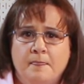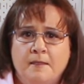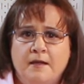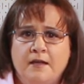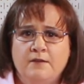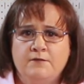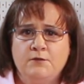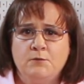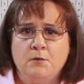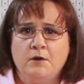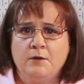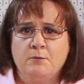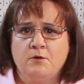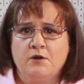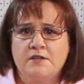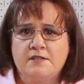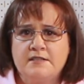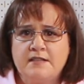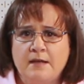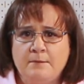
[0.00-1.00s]
If you want a
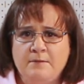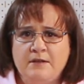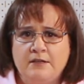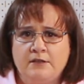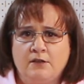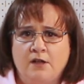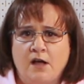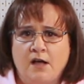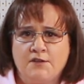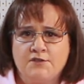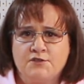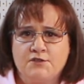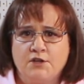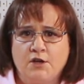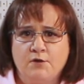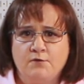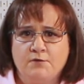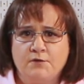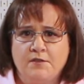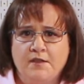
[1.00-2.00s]
more demi-gloss,
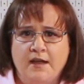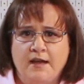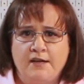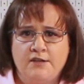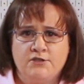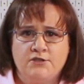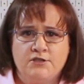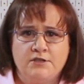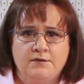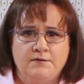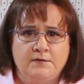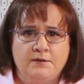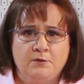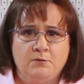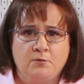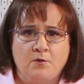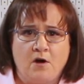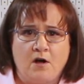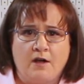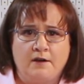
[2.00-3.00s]
go for the
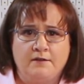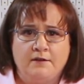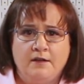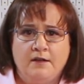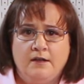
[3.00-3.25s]
HDV Ront.